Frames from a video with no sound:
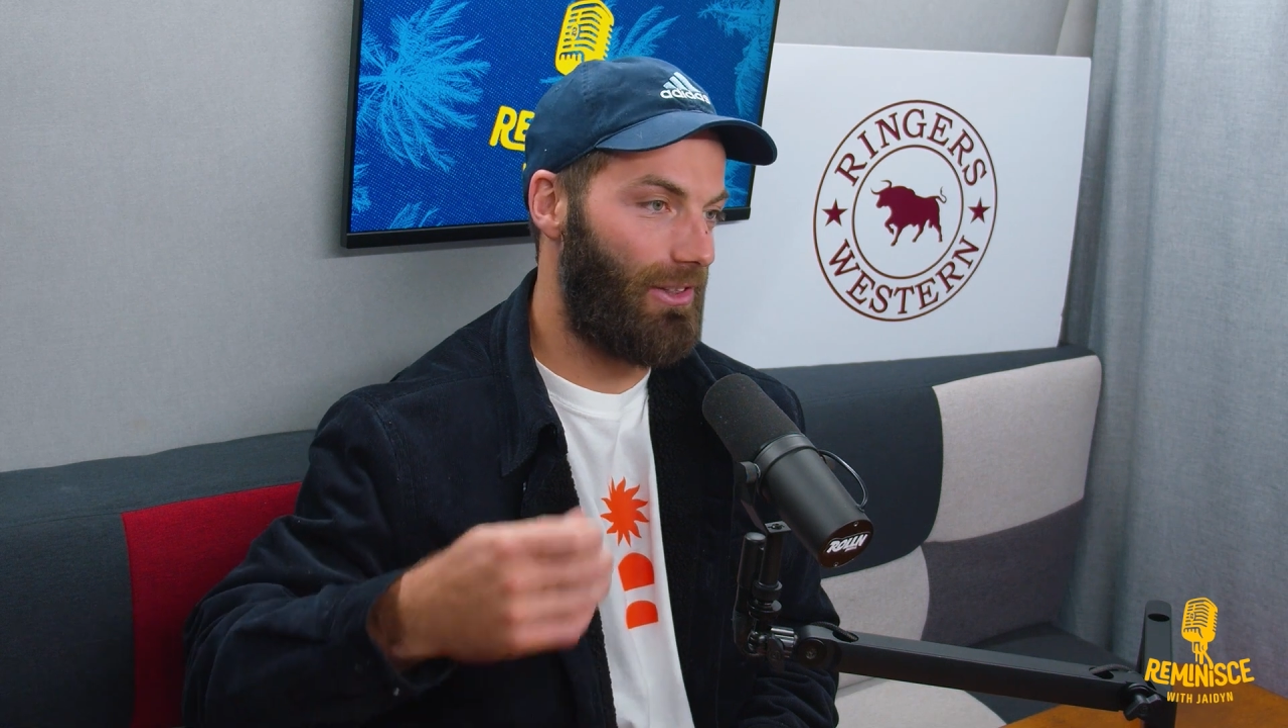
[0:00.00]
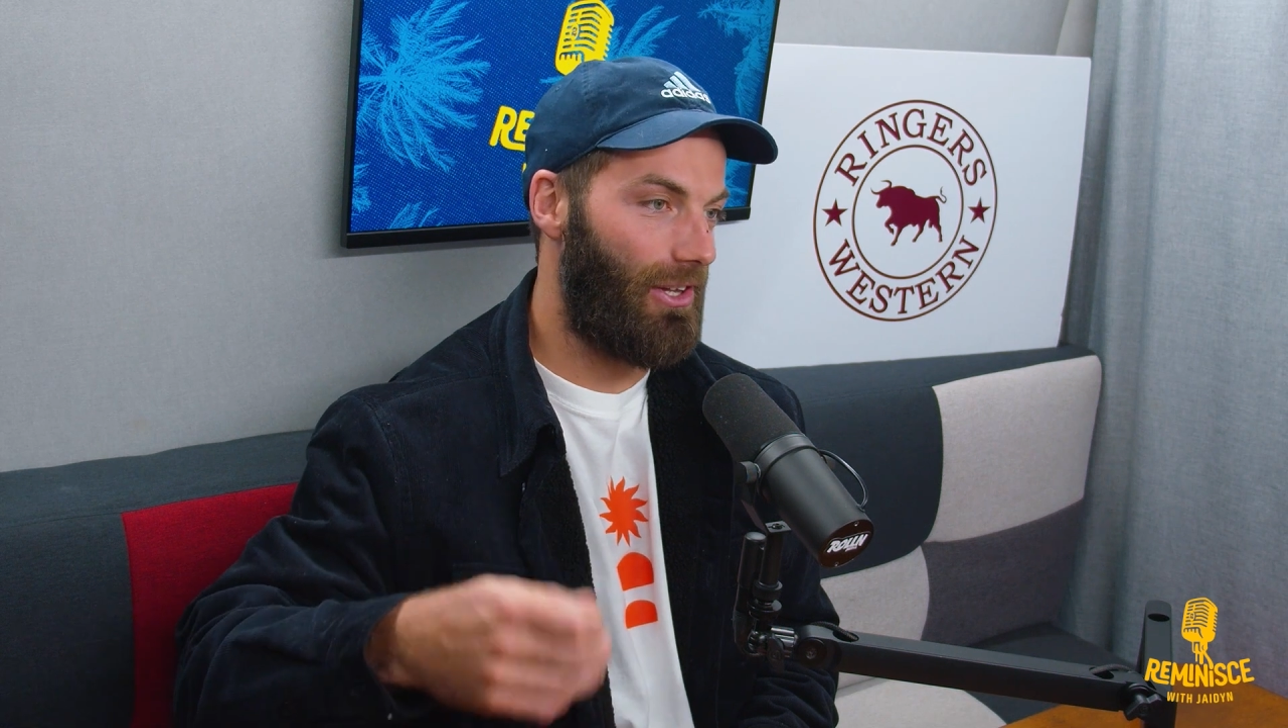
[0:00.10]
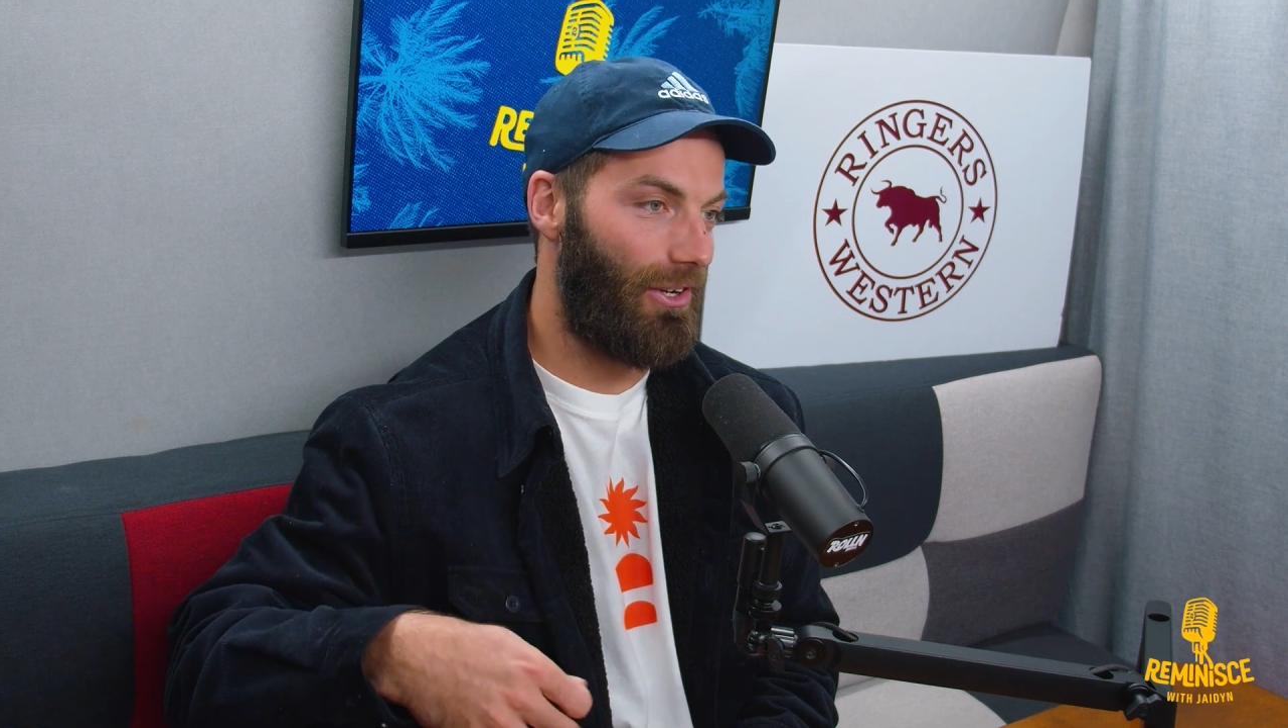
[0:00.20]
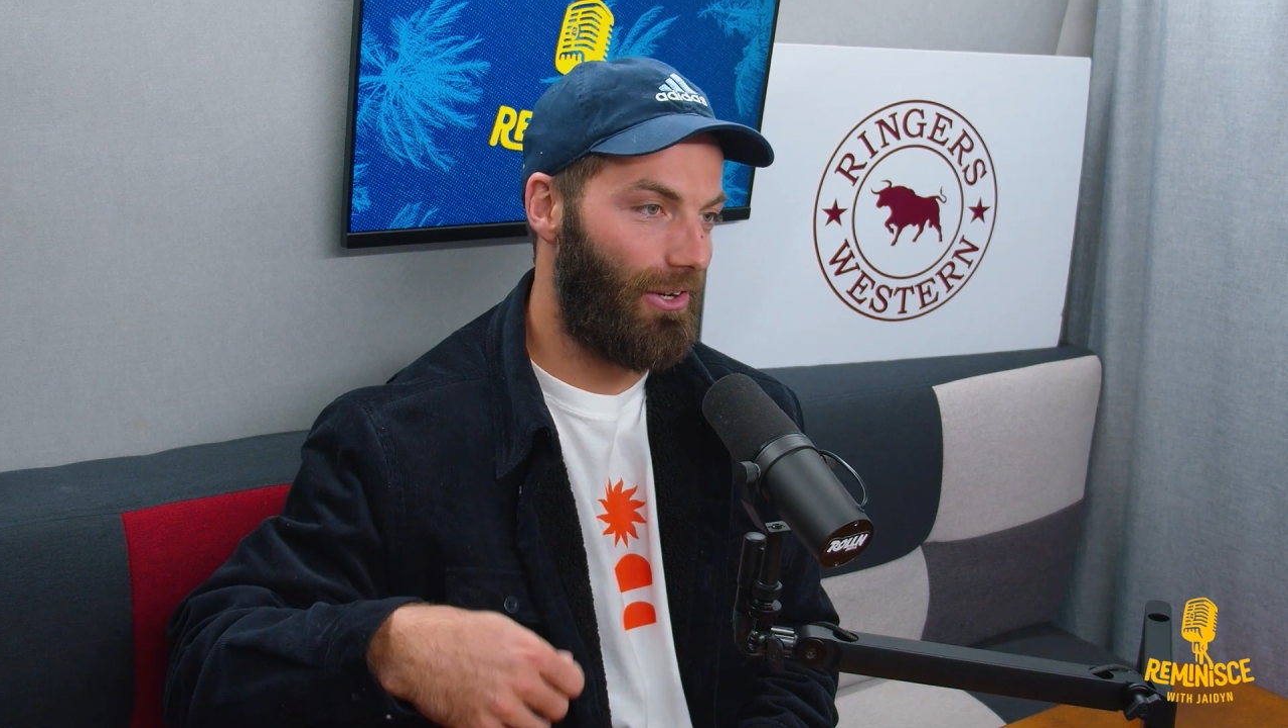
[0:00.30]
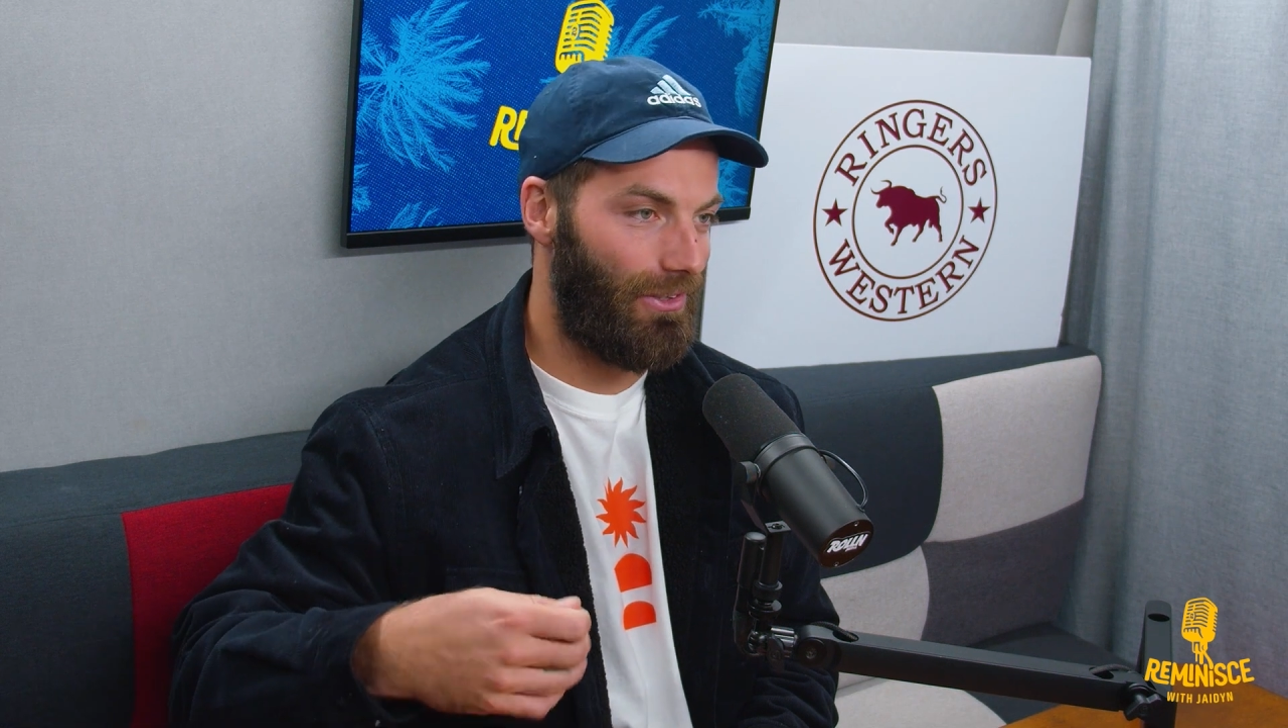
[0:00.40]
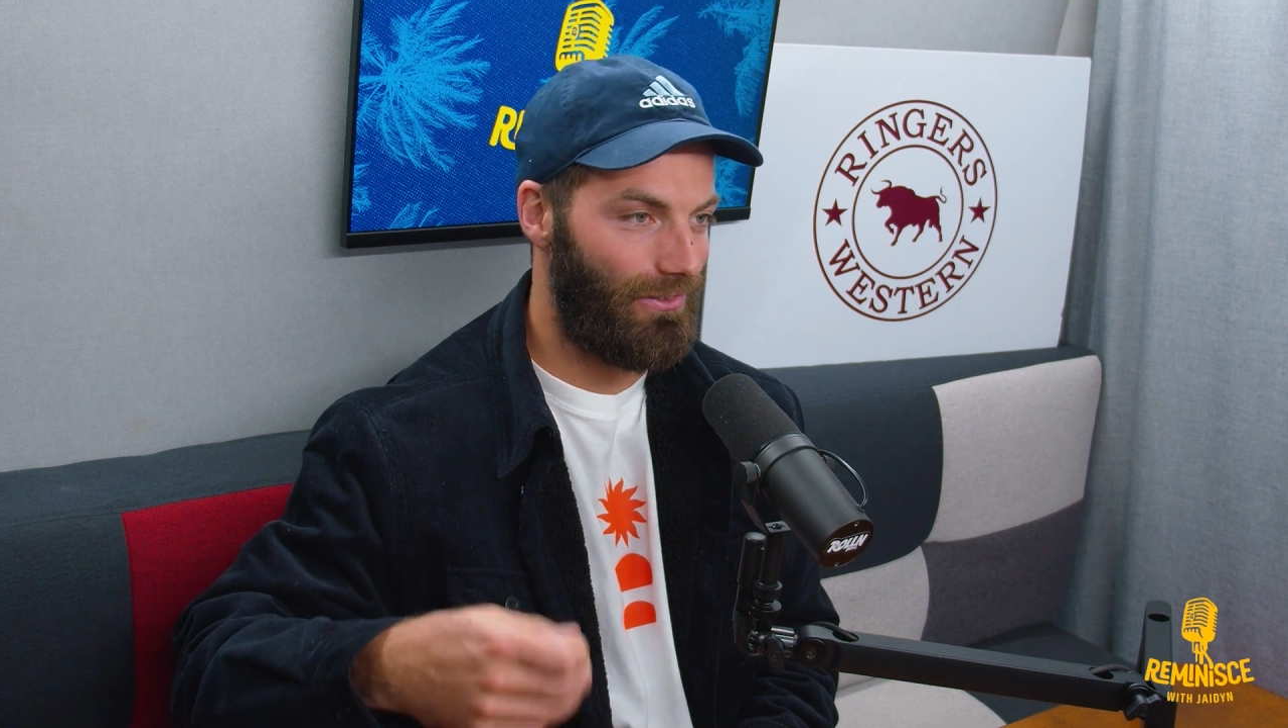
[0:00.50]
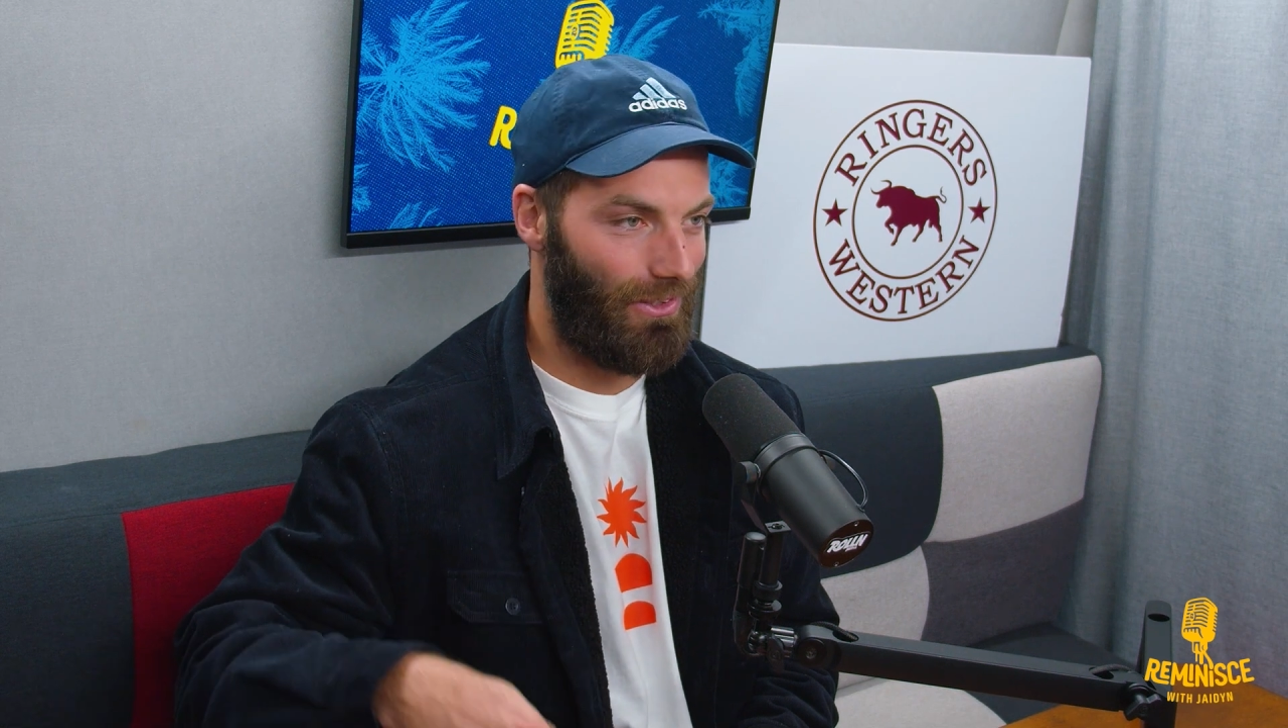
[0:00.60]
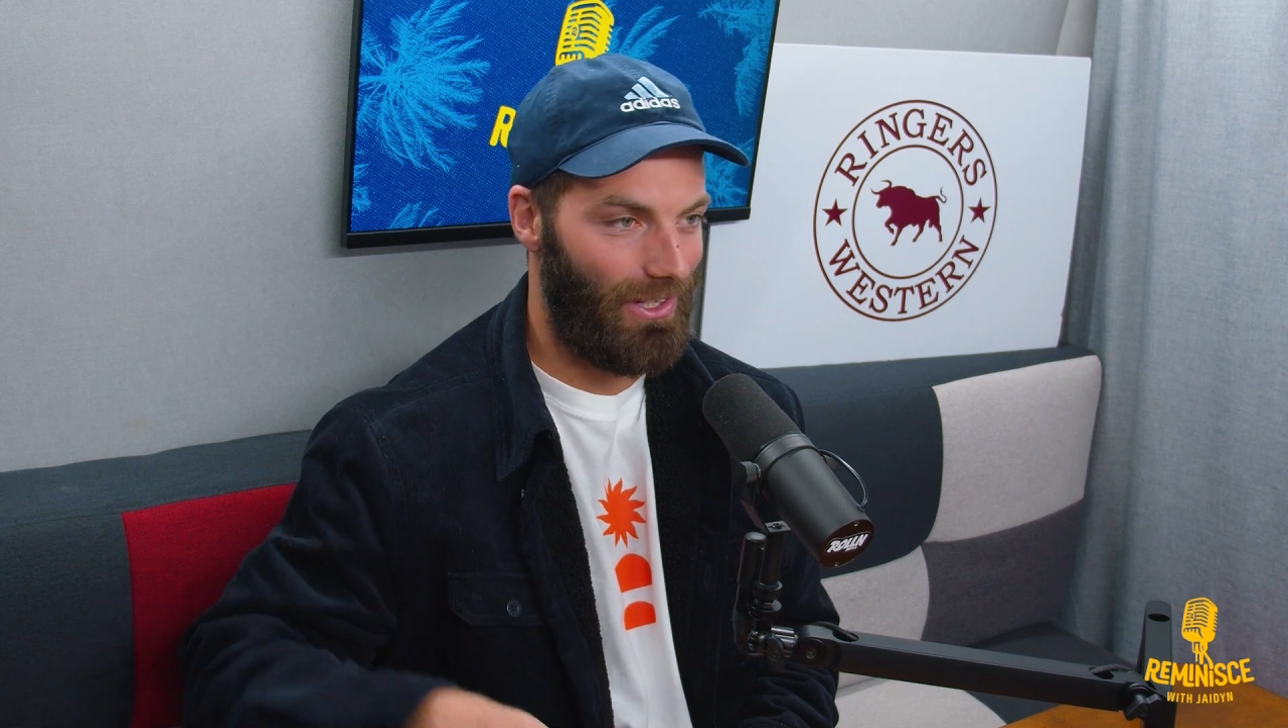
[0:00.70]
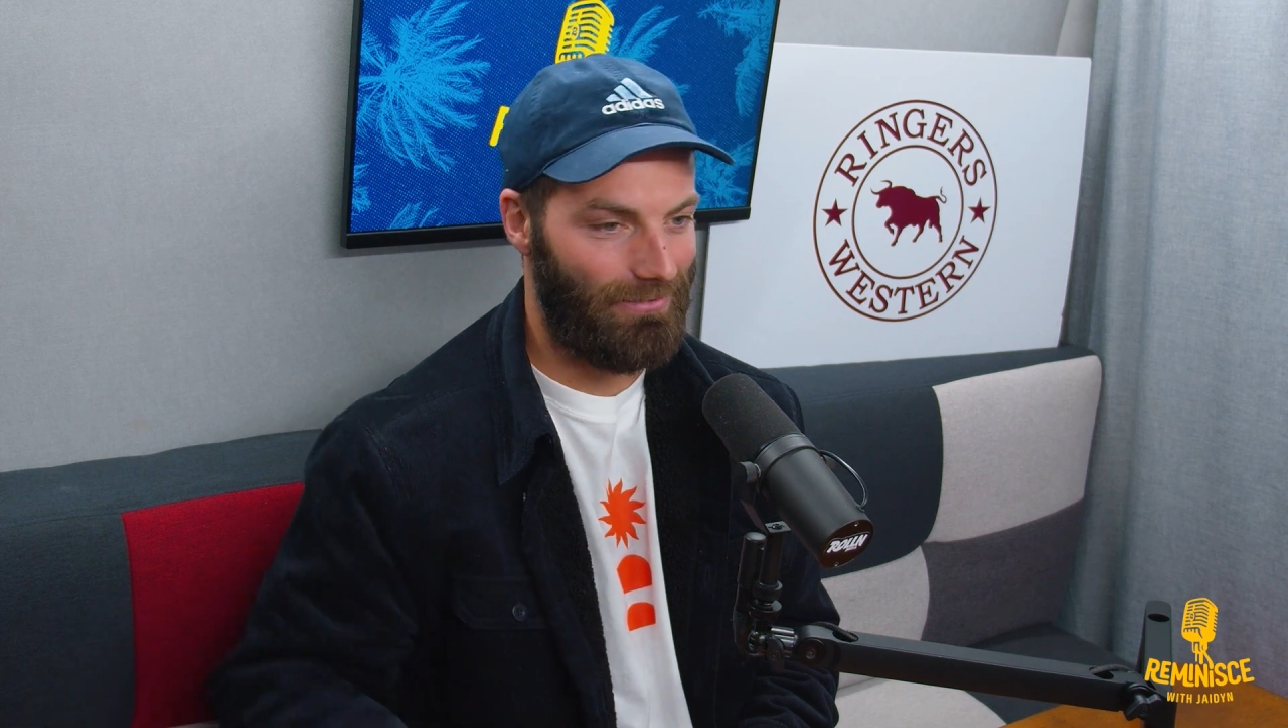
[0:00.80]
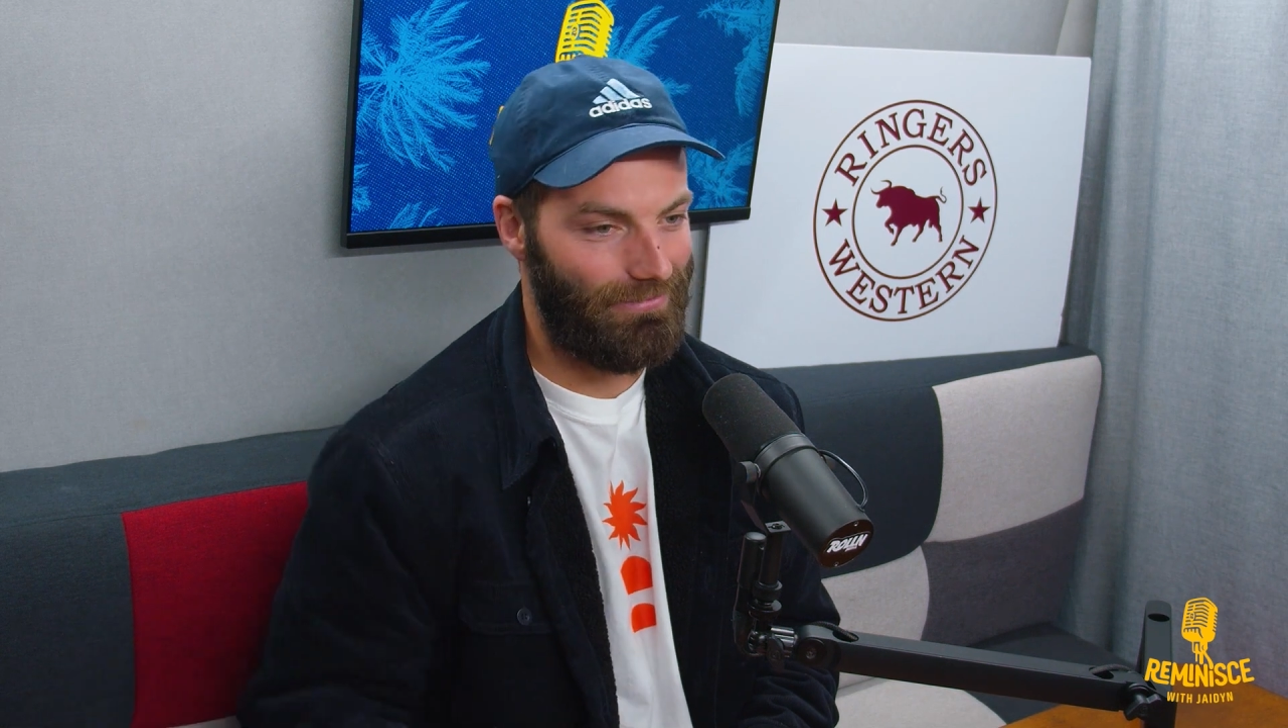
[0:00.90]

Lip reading: lotto, like